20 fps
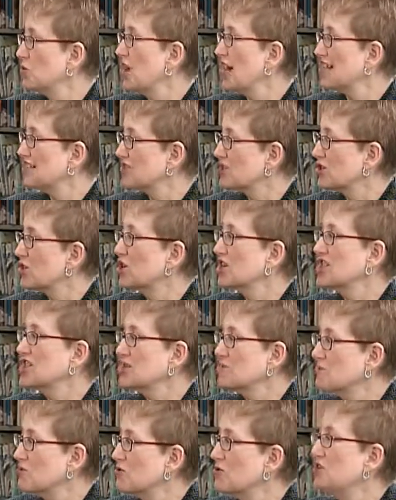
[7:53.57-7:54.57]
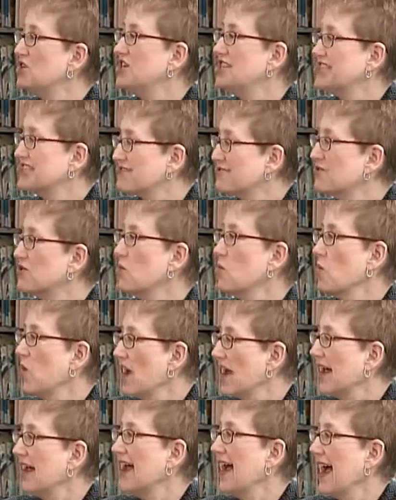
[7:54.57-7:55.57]
guys look at the moon in a different
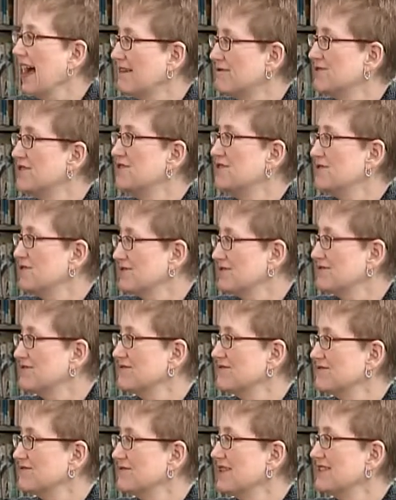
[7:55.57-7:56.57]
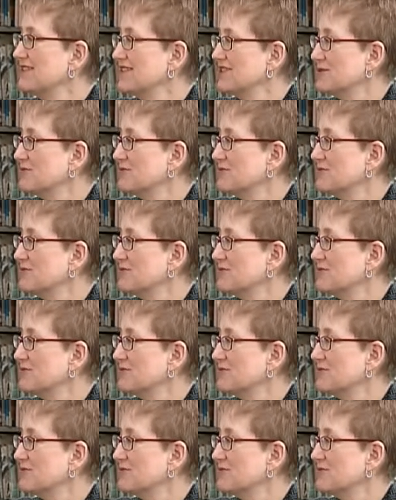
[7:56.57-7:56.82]
way after you read this